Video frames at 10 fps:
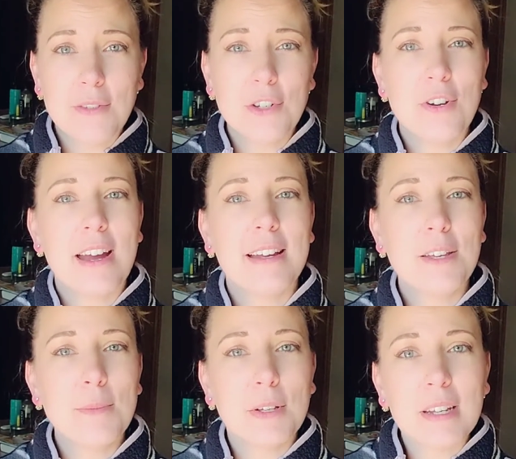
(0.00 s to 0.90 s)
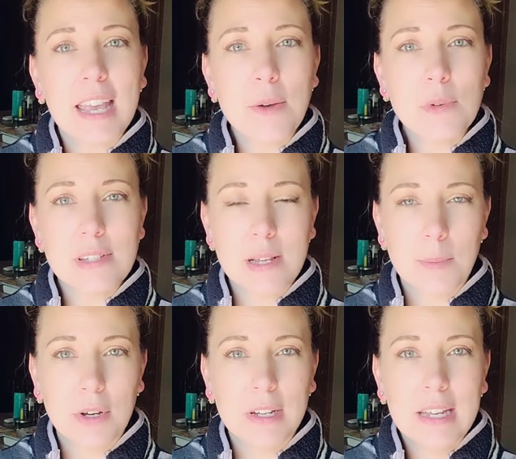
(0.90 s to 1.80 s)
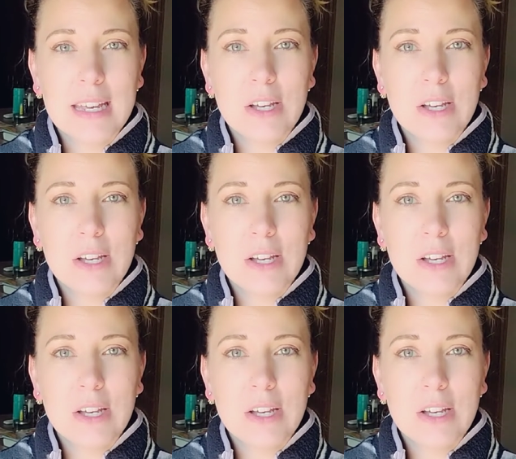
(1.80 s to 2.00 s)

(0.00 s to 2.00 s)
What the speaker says: to try to communicate with someone